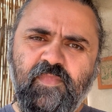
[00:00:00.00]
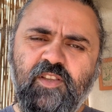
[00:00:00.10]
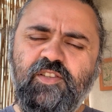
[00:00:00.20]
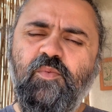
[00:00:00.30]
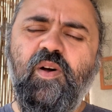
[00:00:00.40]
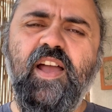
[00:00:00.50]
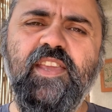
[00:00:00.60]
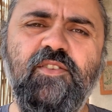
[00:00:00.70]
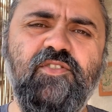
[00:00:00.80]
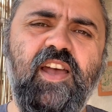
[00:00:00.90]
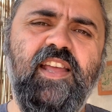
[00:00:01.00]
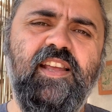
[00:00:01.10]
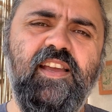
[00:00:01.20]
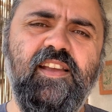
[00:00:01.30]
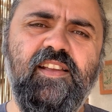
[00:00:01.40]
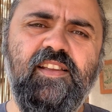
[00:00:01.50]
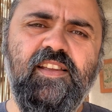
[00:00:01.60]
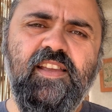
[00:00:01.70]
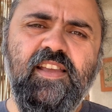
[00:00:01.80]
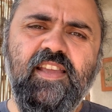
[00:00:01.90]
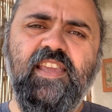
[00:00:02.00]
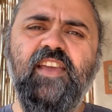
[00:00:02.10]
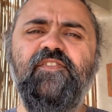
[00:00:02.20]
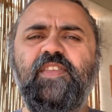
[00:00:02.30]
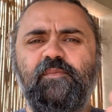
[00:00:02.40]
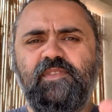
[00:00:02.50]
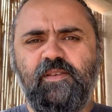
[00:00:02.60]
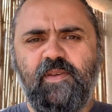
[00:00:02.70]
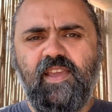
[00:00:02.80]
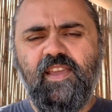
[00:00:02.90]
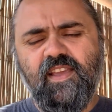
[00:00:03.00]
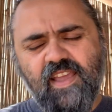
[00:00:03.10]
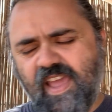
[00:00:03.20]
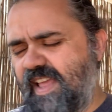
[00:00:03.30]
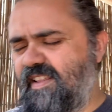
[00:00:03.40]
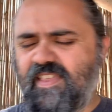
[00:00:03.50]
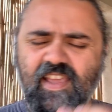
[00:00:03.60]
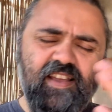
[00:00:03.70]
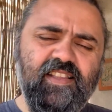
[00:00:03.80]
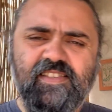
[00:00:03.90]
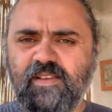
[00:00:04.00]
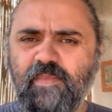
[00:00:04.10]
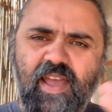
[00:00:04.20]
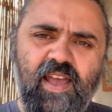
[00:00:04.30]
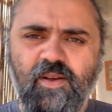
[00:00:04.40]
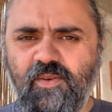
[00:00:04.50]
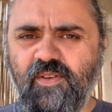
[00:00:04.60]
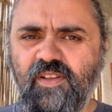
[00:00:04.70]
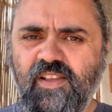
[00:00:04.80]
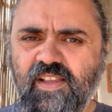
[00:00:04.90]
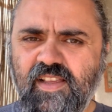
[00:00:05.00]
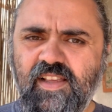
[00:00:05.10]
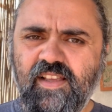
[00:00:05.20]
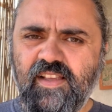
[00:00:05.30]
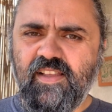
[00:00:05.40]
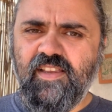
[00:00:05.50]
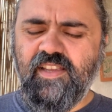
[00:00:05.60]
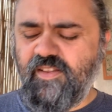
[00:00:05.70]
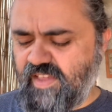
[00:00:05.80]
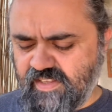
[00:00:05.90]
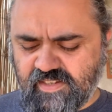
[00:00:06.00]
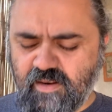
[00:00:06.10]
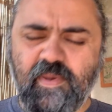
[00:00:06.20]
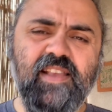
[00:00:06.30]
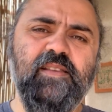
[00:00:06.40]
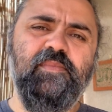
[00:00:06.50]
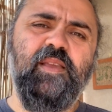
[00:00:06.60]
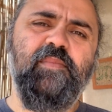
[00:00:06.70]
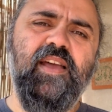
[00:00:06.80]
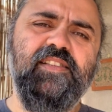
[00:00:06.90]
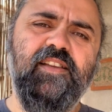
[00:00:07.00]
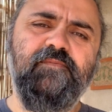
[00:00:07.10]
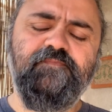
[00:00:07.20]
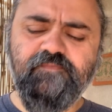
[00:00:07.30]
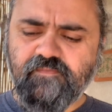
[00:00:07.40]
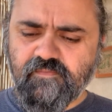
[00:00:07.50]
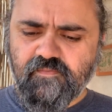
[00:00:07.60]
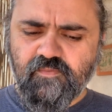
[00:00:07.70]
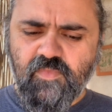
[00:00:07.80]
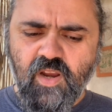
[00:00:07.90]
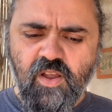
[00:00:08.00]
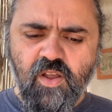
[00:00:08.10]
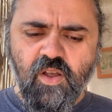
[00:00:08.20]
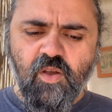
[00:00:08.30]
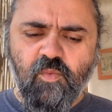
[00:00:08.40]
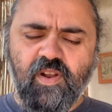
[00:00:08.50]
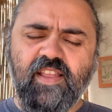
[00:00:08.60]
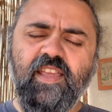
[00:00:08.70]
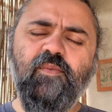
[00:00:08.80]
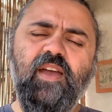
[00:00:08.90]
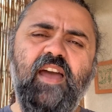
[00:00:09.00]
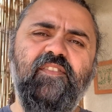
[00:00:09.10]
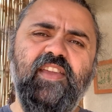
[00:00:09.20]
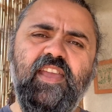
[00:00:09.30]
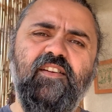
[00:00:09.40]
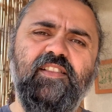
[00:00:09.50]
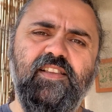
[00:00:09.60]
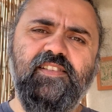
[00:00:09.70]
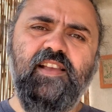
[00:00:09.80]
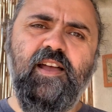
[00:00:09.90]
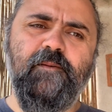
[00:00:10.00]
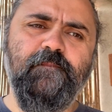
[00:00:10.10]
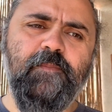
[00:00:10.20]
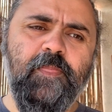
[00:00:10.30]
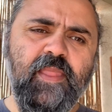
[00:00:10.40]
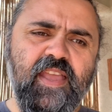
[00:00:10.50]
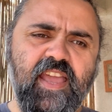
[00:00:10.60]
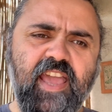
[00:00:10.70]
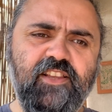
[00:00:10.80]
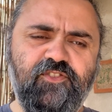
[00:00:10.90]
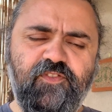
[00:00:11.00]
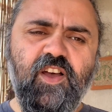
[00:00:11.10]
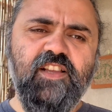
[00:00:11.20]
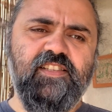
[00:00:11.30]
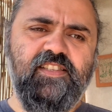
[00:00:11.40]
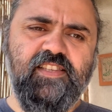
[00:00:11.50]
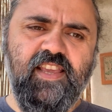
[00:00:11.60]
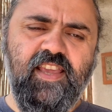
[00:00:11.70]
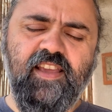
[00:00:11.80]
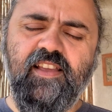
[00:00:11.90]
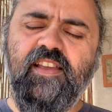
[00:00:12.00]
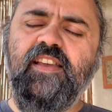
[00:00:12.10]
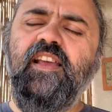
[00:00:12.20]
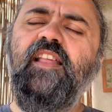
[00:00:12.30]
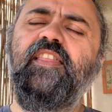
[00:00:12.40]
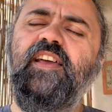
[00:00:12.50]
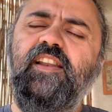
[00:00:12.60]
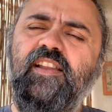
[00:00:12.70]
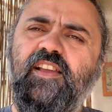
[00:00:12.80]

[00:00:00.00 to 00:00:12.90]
So why are you trying to give them to me and think that somehow, that's going to make something better? What I think we're having here in this psalm is first seeing that